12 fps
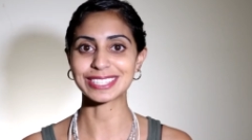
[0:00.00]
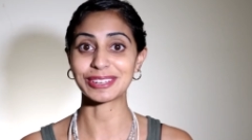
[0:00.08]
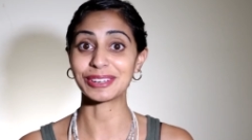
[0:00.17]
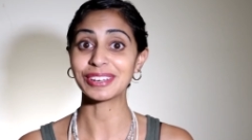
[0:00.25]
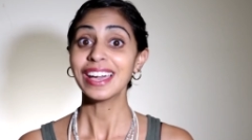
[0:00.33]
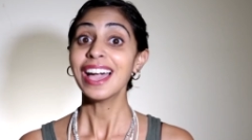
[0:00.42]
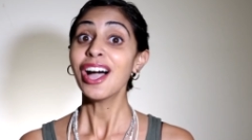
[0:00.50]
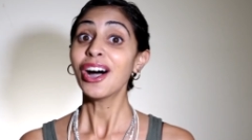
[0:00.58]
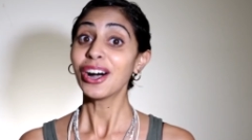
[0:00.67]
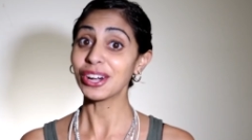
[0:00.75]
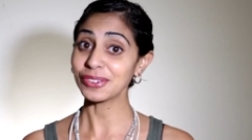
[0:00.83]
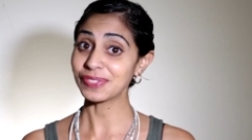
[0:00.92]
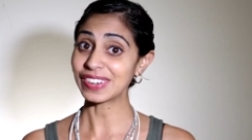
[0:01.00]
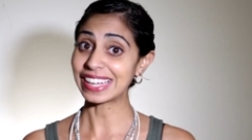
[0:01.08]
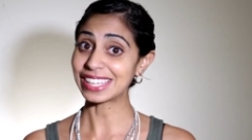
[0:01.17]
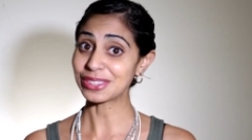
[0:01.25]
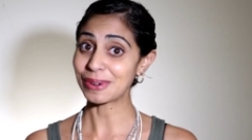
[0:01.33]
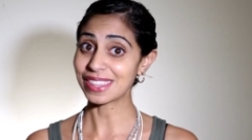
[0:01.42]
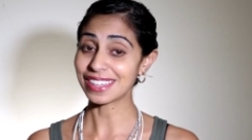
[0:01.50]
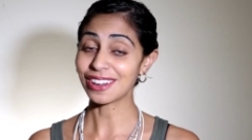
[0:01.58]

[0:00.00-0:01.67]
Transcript: So hopefully the weather